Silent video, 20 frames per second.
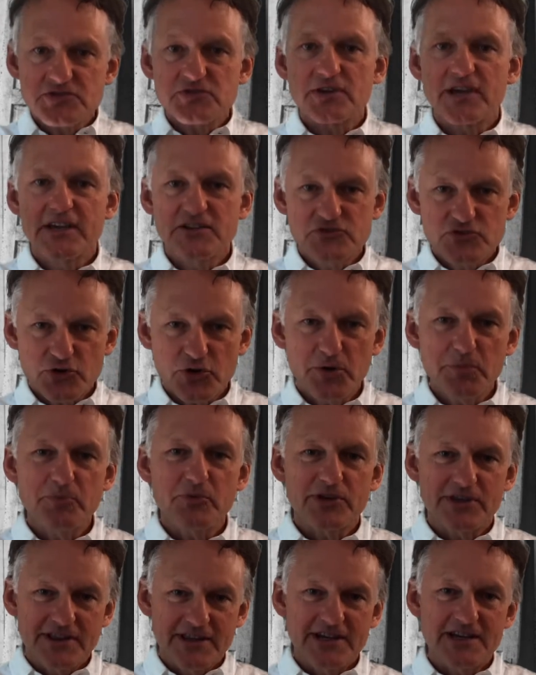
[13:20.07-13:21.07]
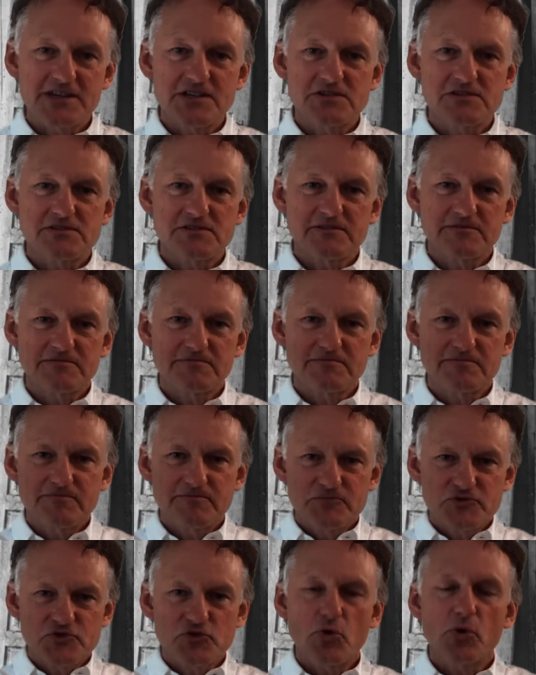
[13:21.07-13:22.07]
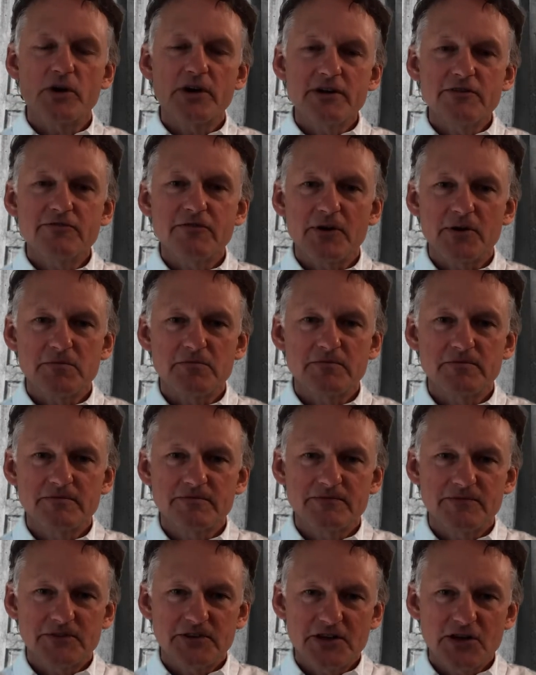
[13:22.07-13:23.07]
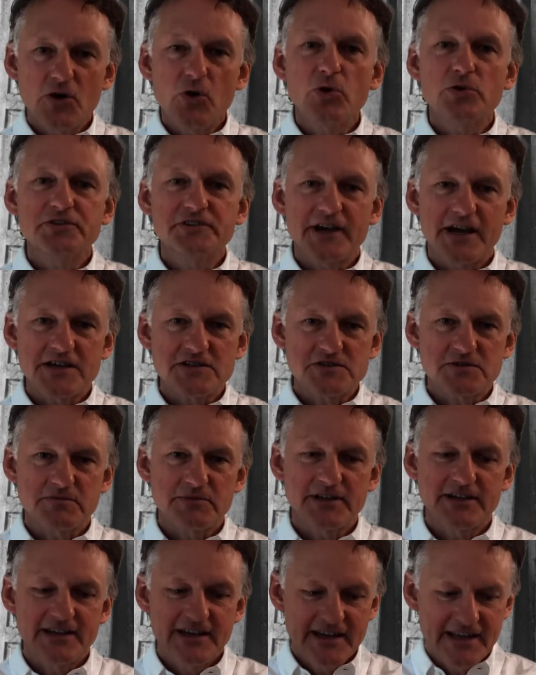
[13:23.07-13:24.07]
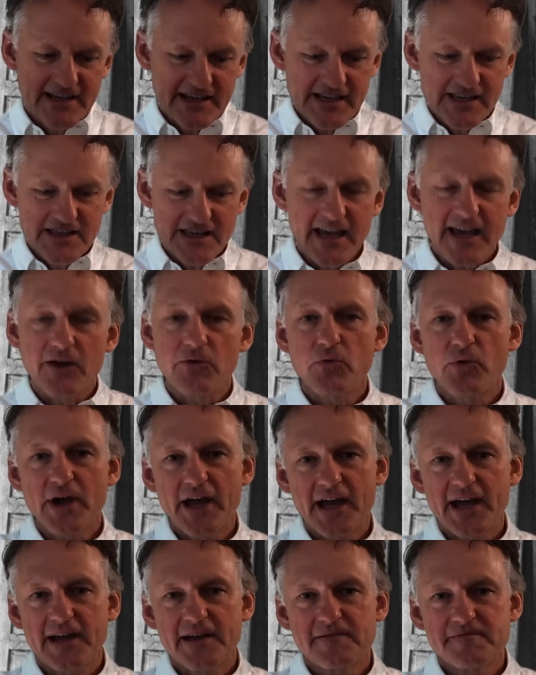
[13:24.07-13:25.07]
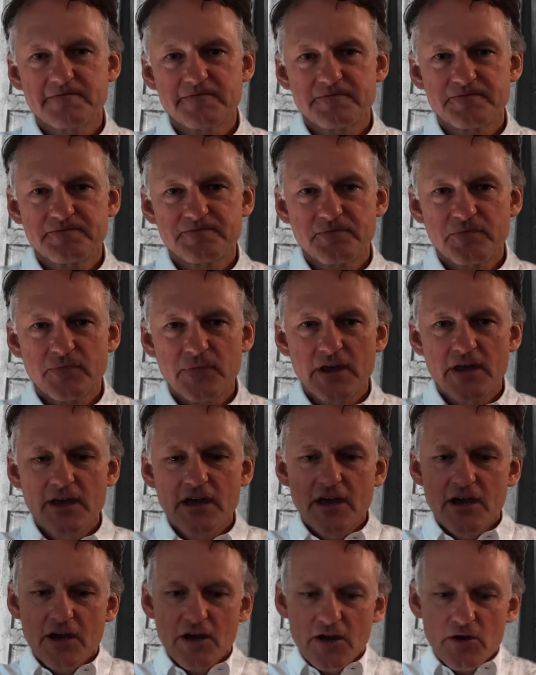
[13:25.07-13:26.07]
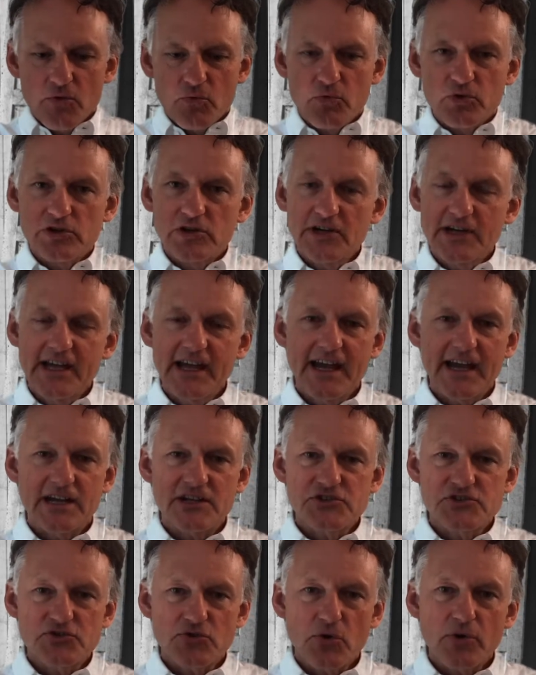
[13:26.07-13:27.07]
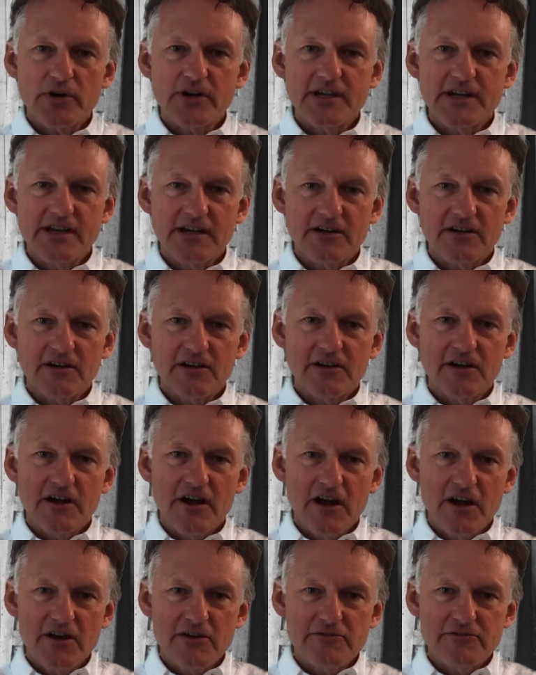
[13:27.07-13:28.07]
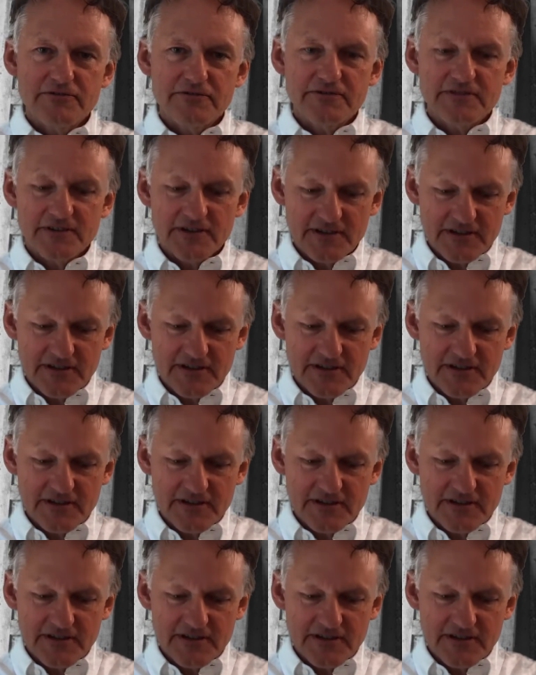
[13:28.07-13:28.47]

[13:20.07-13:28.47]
interpret this story from the Old Testament in that way. We're looking at a story here of